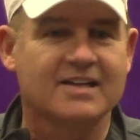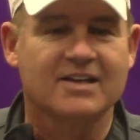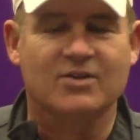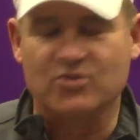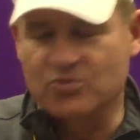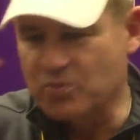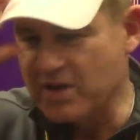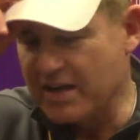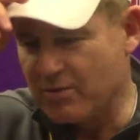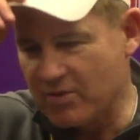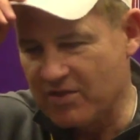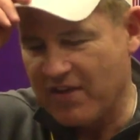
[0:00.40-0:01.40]
is we,
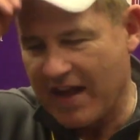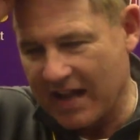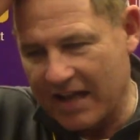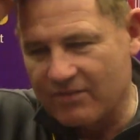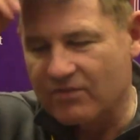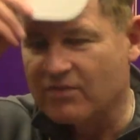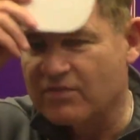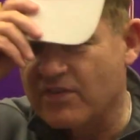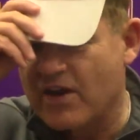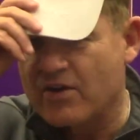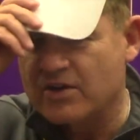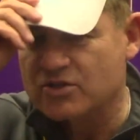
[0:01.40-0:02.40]
we've had a
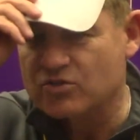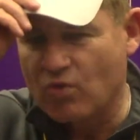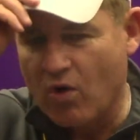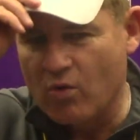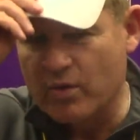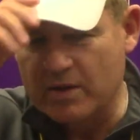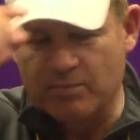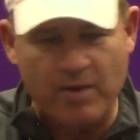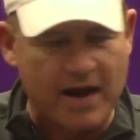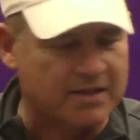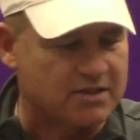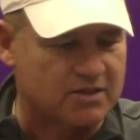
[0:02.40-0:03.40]
very strong week of
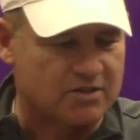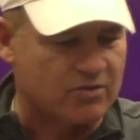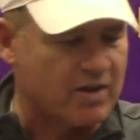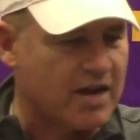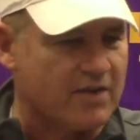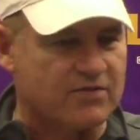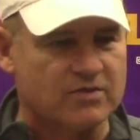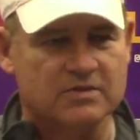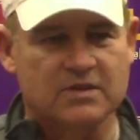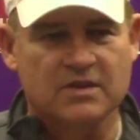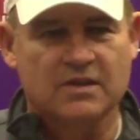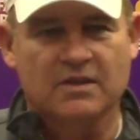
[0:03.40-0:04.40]
practice, great effort.
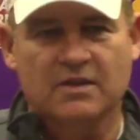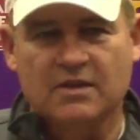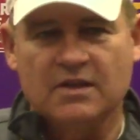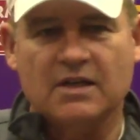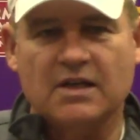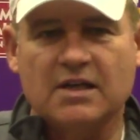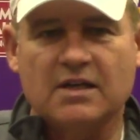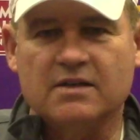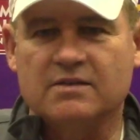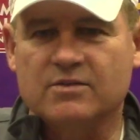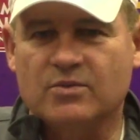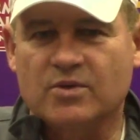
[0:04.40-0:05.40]

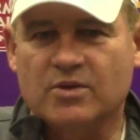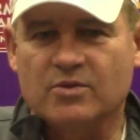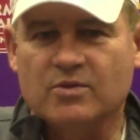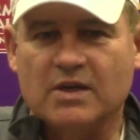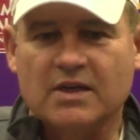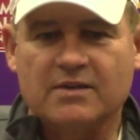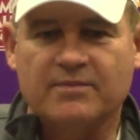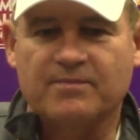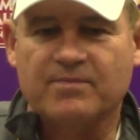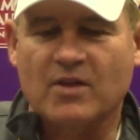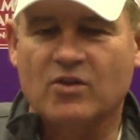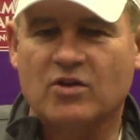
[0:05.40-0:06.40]
Uh, we're uh,
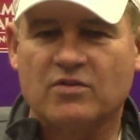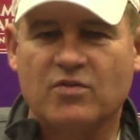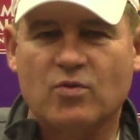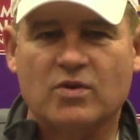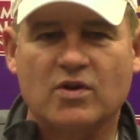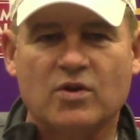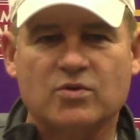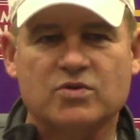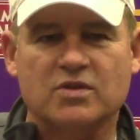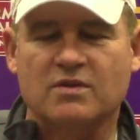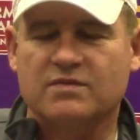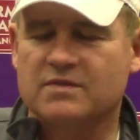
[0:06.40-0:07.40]
looking forward to
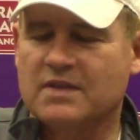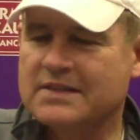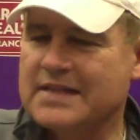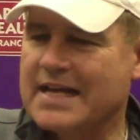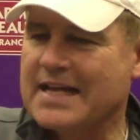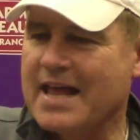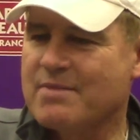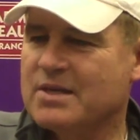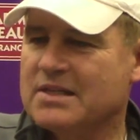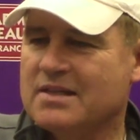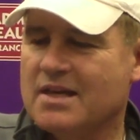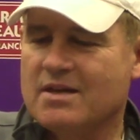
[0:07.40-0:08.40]
hosting a, a
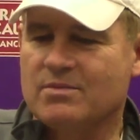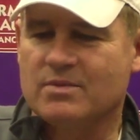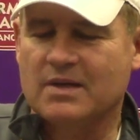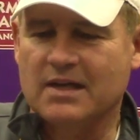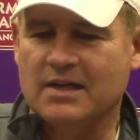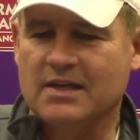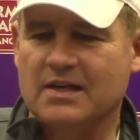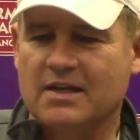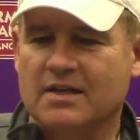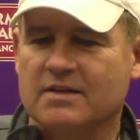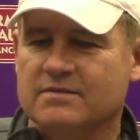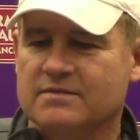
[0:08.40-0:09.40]
dynamic team, a
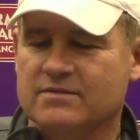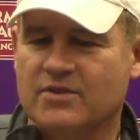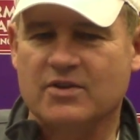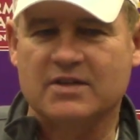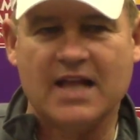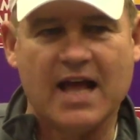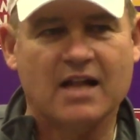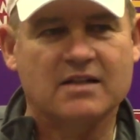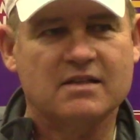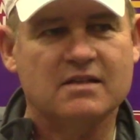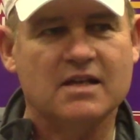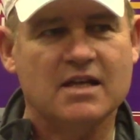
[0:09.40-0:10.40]
uh, very
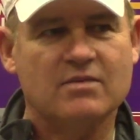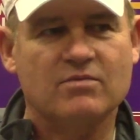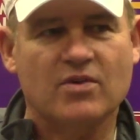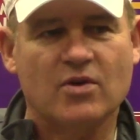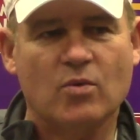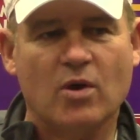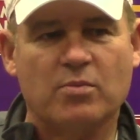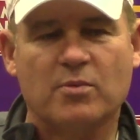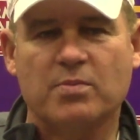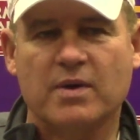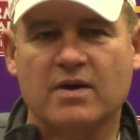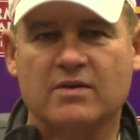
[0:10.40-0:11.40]
talented team, very well
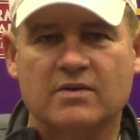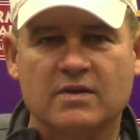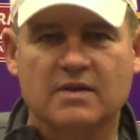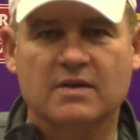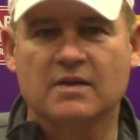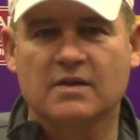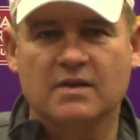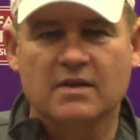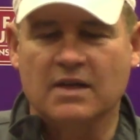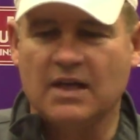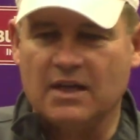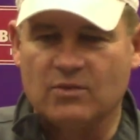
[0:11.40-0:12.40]
prepared,
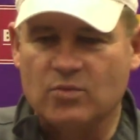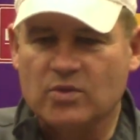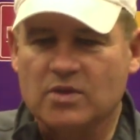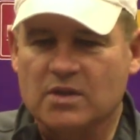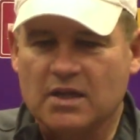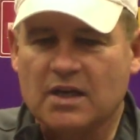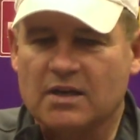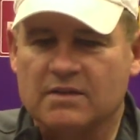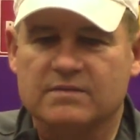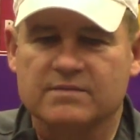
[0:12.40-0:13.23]
and we'll uh,